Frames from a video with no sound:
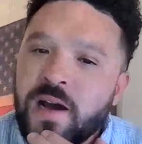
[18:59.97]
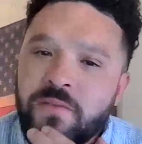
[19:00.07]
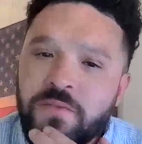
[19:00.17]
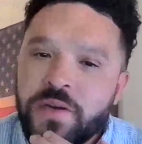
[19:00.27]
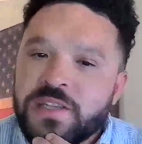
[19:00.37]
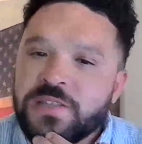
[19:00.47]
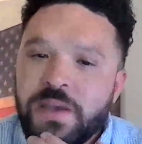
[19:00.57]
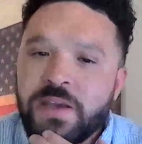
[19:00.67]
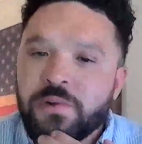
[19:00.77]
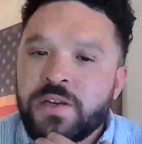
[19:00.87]
of Luann's
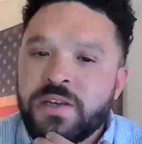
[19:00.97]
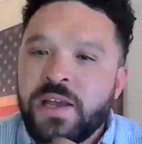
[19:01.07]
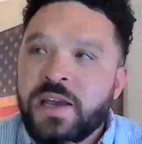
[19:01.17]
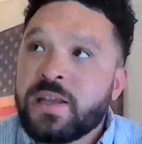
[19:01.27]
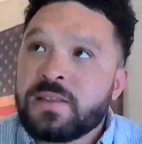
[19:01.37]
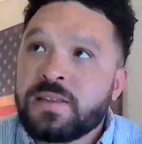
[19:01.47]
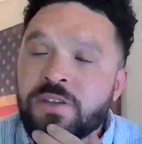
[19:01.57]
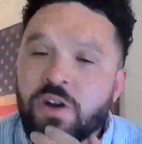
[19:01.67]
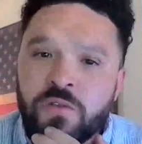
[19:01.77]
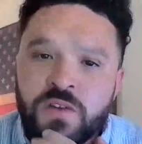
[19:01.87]
Bakery at
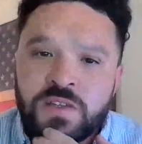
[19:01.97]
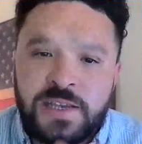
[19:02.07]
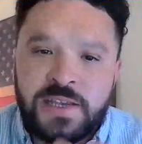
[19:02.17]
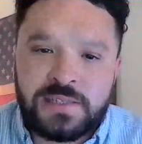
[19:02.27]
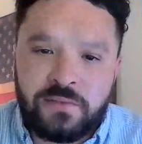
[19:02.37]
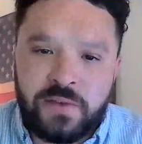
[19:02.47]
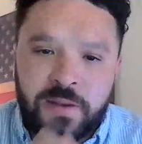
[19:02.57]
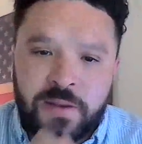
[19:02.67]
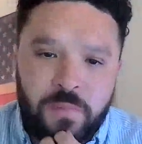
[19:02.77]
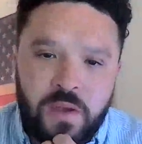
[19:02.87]
this Hartford Taste
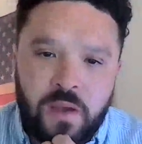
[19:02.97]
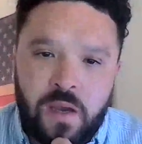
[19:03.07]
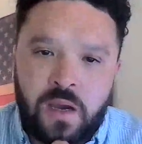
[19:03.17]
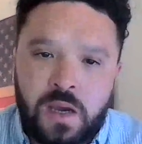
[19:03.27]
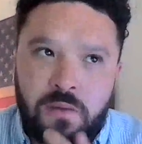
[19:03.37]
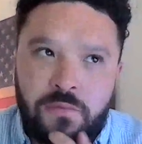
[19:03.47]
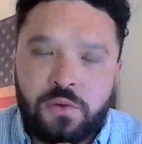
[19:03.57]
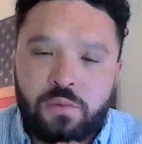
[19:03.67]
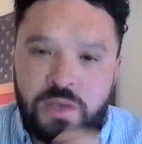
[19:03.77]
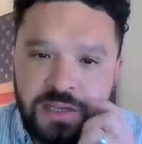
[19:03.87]
event a
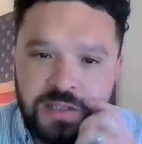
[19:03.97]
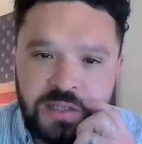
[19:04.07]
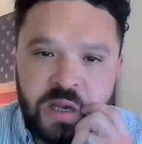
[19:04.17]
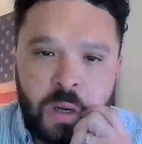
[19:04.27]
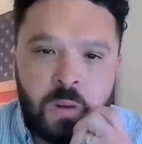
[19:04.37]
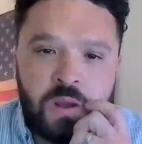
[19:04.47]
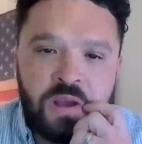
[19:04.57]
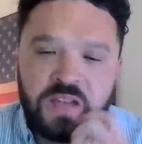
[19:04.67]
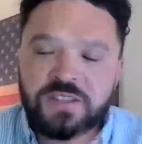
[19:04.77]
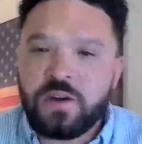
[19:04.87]
weekends ago.
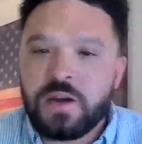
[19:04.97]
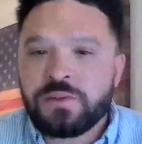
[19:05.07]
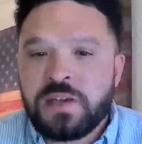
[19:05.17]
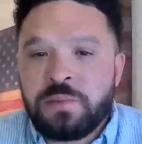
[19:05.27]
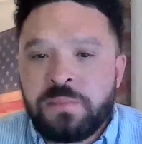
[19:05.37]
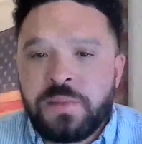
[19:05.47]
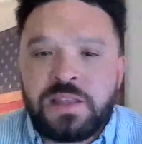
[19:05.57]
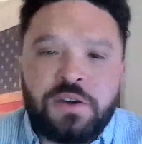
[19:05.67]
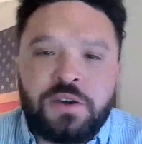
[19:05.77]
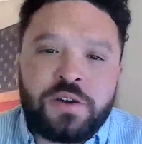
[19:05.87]
And so I was able to
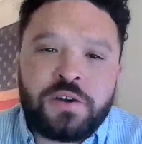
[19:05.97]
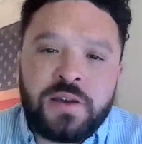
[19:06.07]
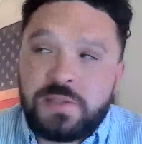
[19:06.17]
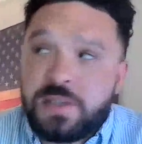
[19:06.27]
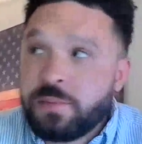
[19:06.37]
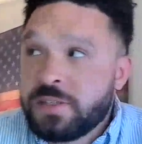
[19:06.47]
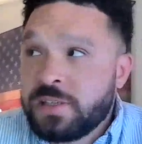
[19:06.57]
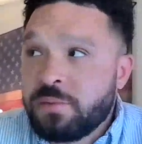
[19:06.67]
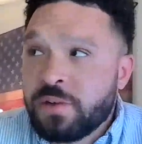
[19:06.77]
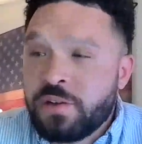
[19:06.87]
meet the owner. I was able to
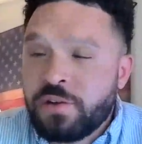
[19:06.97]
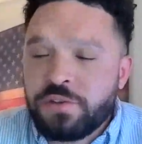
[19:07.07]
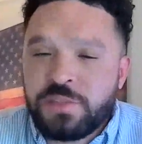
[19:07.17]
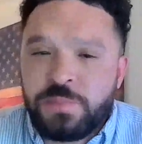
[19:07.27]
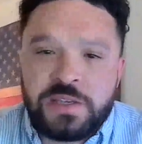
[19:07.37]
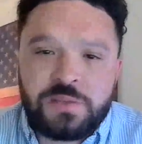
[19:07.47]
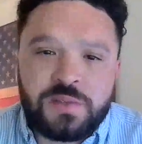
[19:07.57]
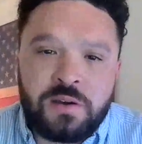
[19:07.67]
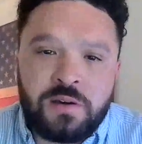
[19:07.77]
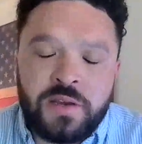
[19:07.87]
see where their new space
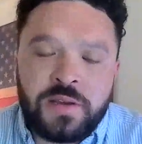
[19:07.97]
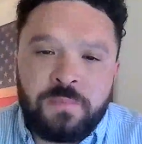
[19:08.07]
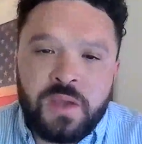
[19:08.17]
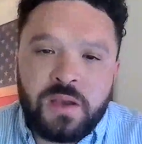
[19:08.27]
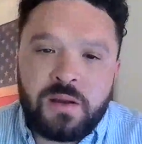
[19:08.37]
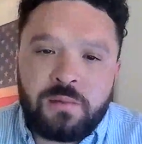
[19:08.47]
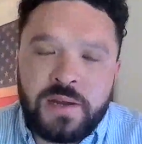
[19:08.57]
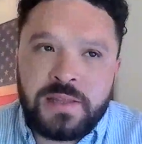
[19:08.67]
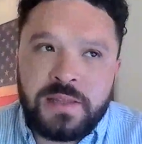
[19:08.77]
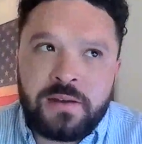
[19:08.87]
was going,
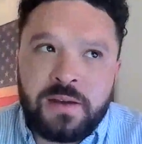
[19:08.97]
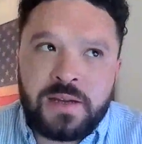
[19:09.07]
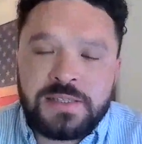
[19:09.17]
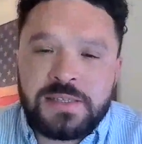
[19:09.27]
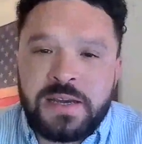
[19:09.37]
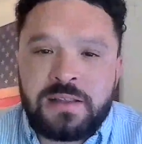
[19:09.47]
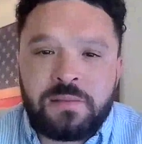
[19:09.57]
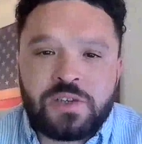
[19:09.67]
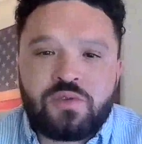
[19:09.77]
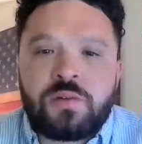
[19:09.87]
right there on
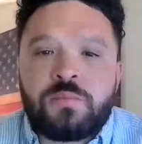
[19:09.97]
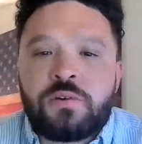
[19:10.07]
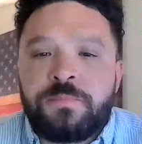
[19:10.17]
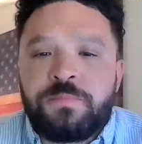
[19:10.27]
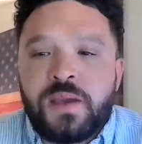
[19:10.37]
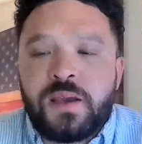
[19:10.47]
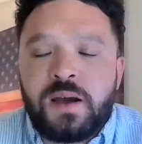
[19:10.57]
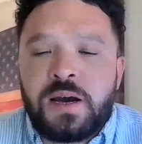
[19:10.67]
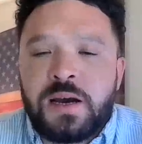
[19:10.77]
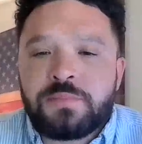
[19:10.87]
Asylum and Trumbull.
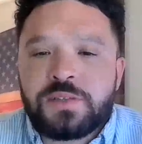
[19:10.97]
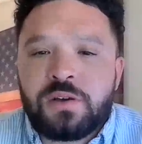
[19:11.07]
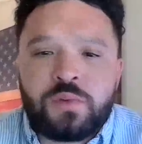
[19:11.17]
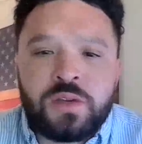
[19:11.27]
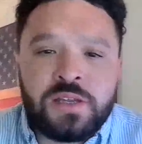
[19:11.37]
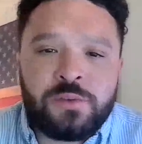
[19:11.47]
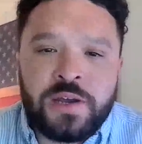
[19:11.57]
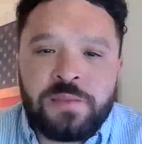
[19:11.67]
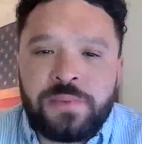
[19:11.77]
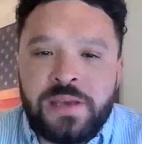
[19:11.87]
So really
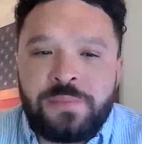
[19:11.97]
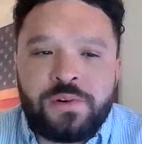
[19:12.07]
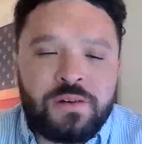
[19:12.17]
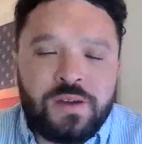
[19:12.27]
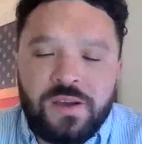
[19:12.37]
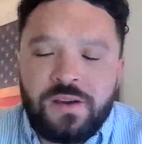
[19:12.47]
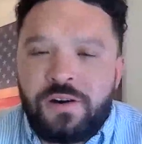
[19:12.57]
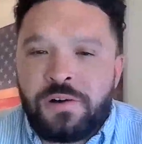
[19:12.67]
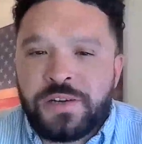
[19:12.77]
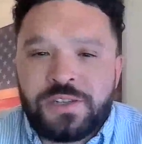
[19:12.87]
great people.
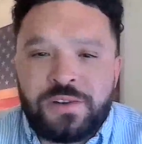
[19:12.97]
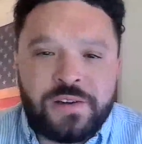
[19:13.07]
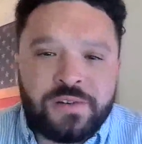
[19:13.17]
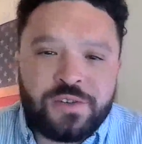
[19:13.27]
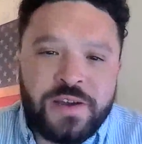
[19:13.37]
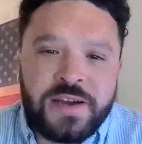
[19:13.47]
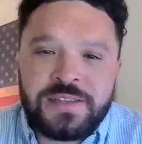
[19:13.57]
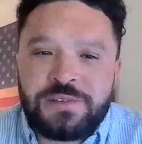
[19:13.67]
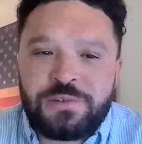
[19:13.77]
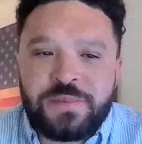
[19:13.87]
Always try to
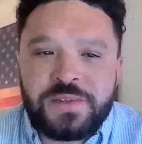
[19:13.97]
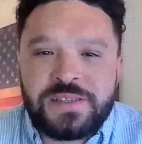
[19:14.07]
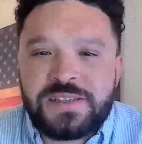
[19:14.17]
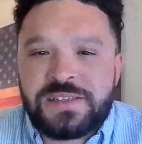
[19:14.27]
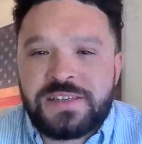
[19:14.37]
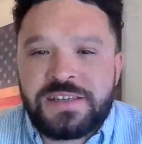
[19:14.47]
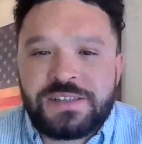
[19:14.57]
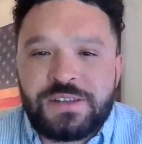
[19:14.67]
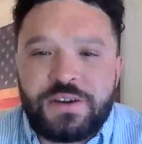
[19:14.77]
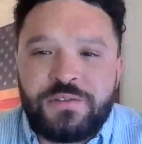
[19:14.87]
attract these new businesses to
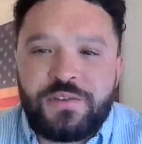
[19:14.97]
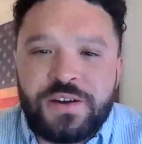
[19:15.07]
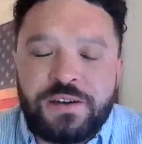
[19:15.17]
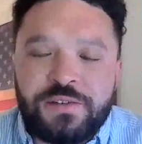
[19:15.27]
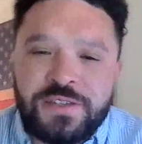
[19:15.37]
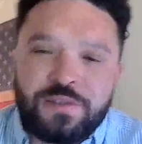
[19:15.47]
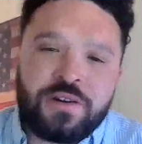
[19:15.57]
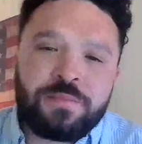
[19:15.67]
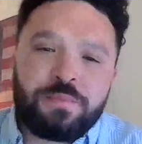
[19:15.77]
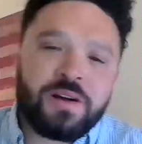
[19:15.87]
East Hartford. I always
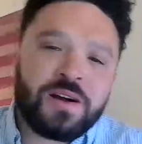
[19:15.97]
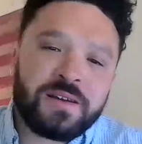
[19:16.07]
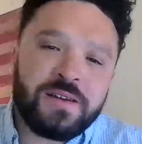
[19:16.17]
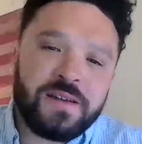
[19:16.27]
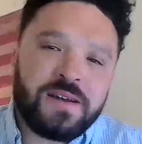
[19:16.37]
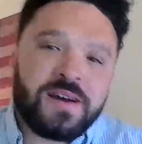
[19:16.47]
throw out a plug